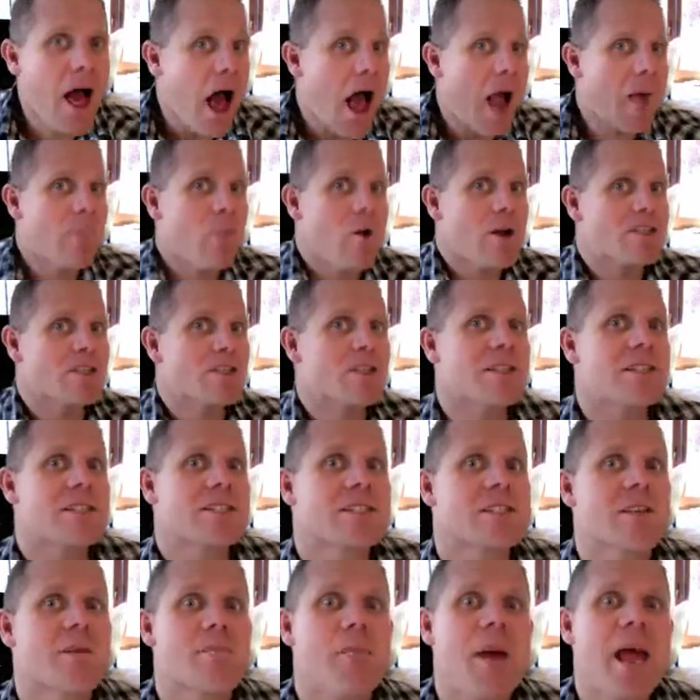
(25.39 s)
I'm watching
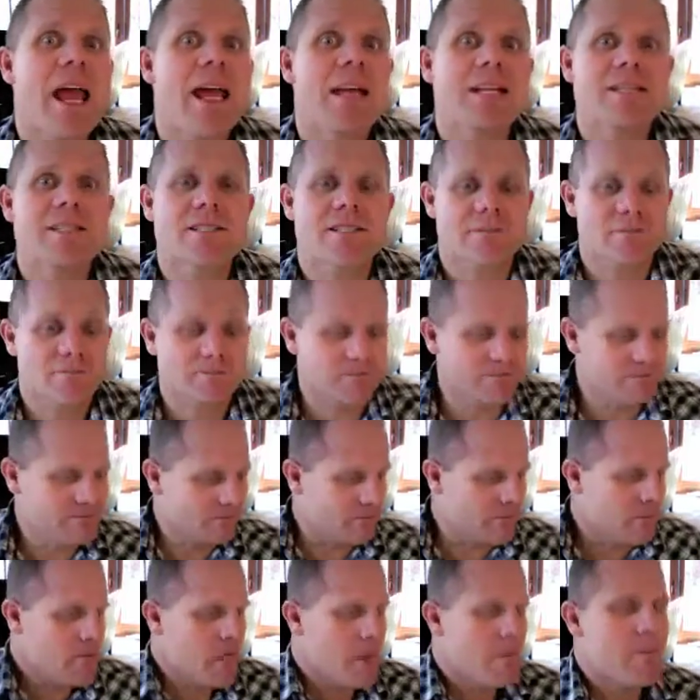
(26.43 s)
these debates.
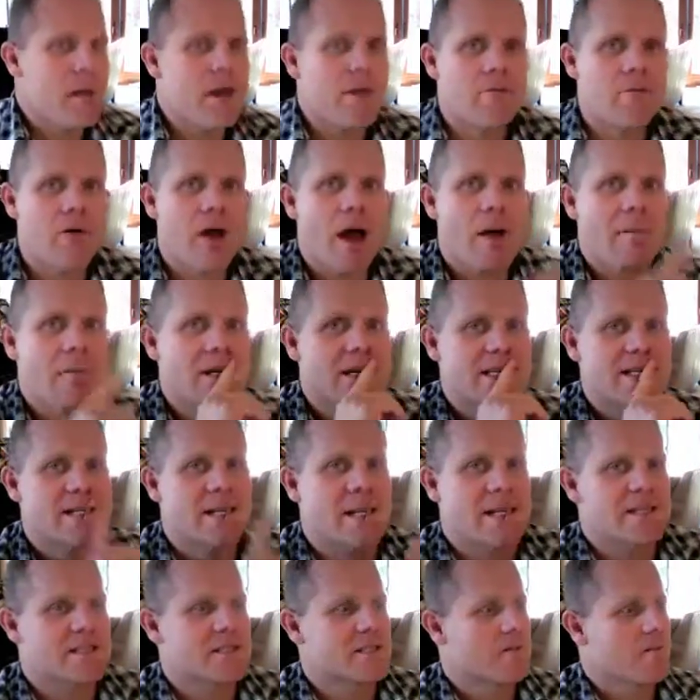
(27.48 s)
Mitt Romney
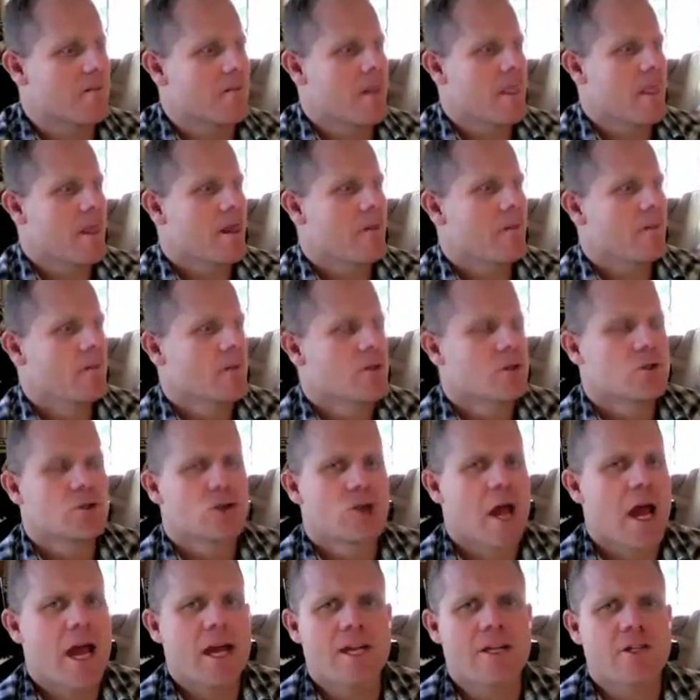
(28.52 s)
says,
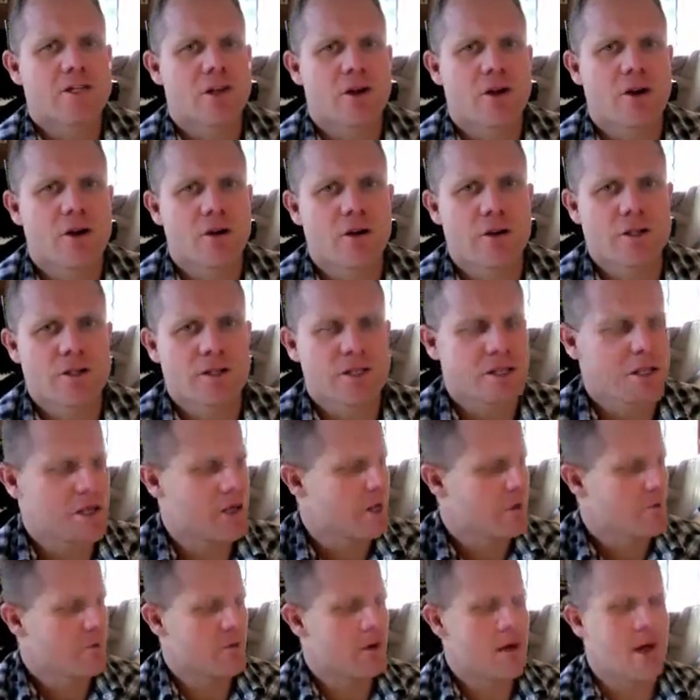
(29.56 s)
China's a
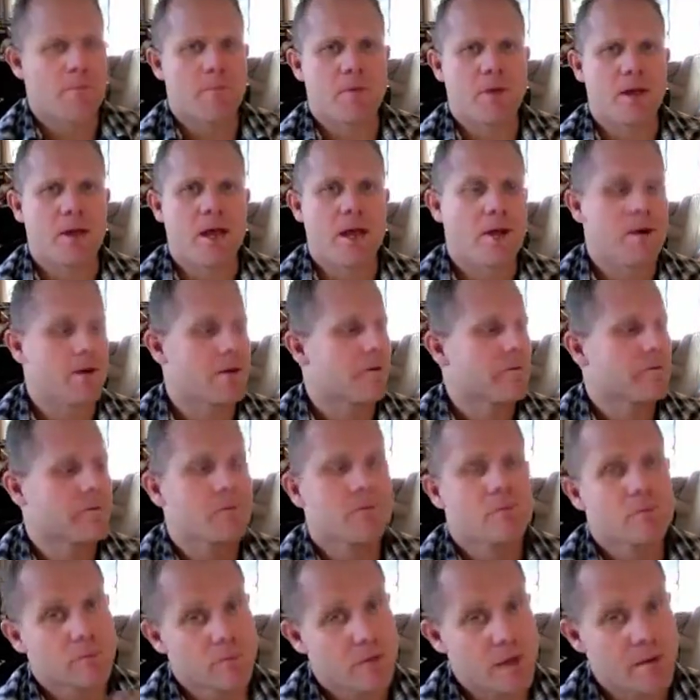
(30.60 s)
currency manipulator.
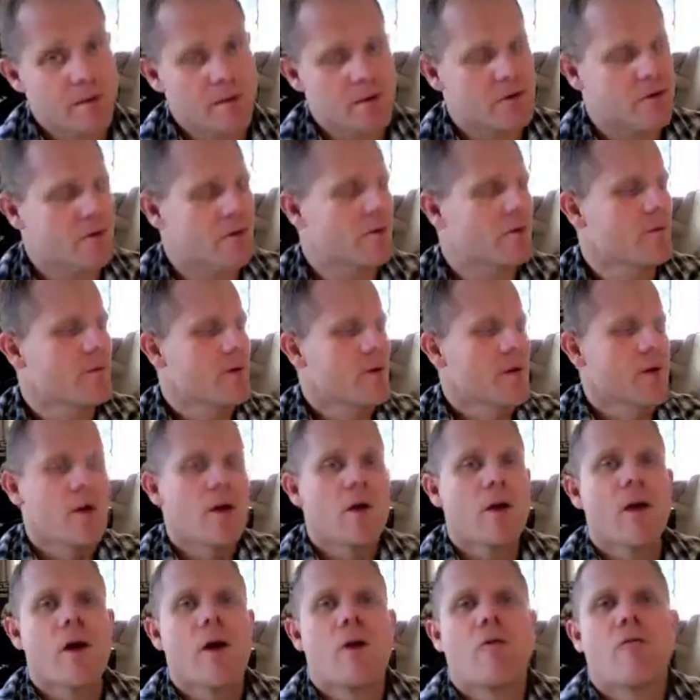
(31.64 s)
Maybe true.
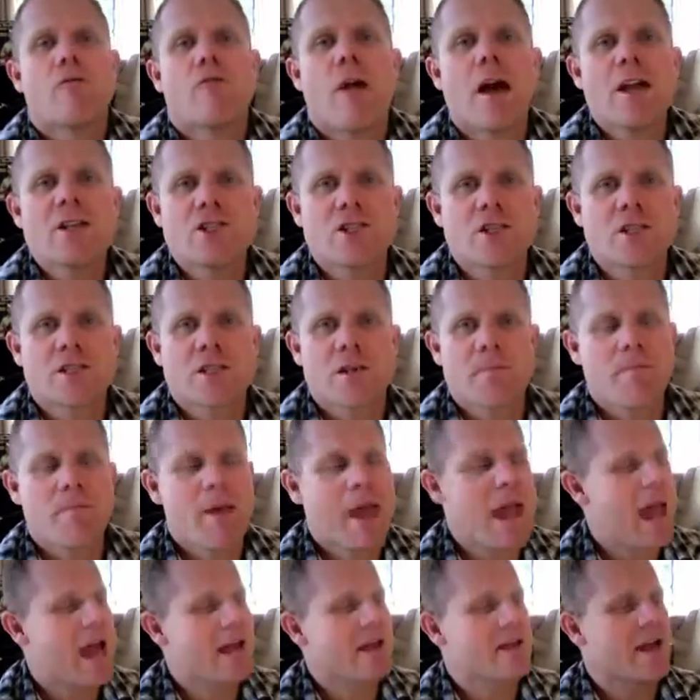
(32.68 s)
Russia's a
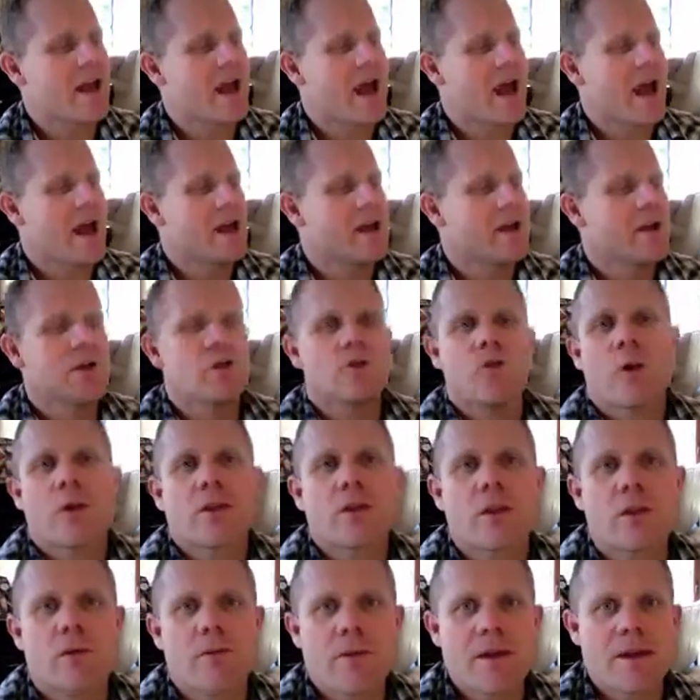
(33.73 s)
bad guy.
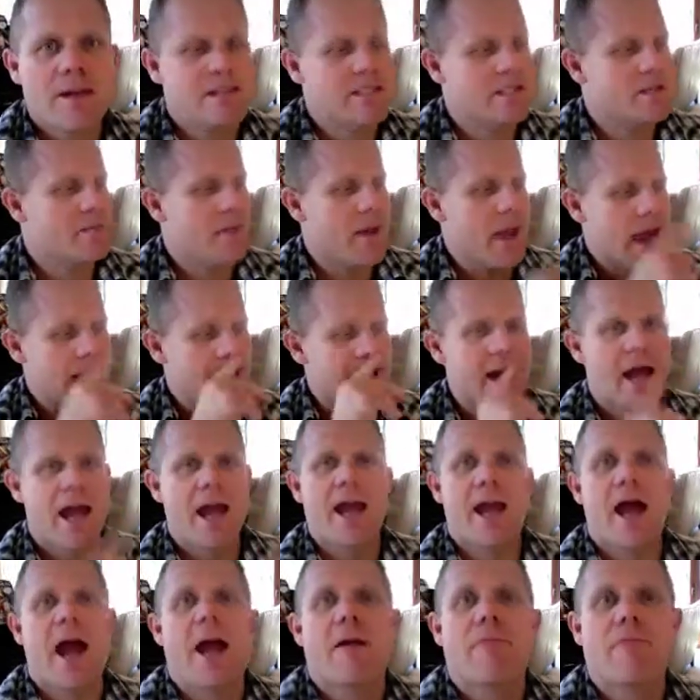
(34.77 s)
North Korea's a bad
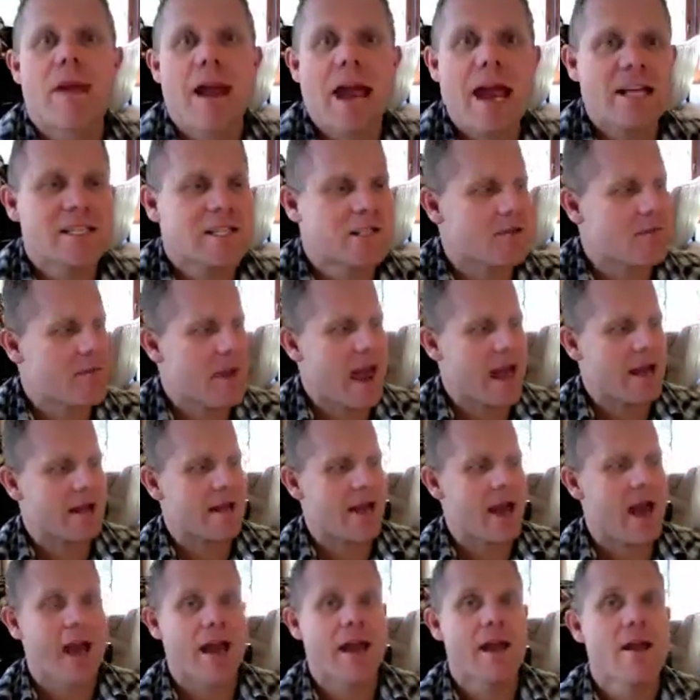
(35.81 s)
guy. Iran's a bad
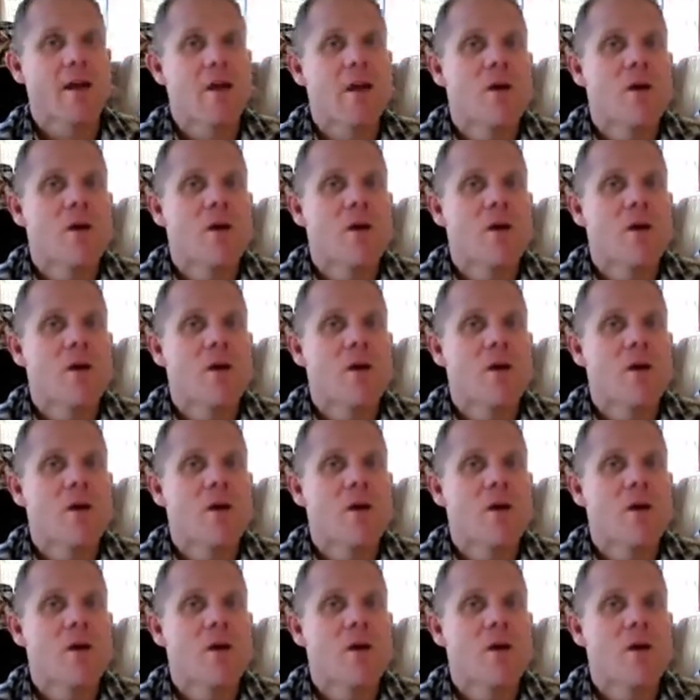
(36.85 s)
guy.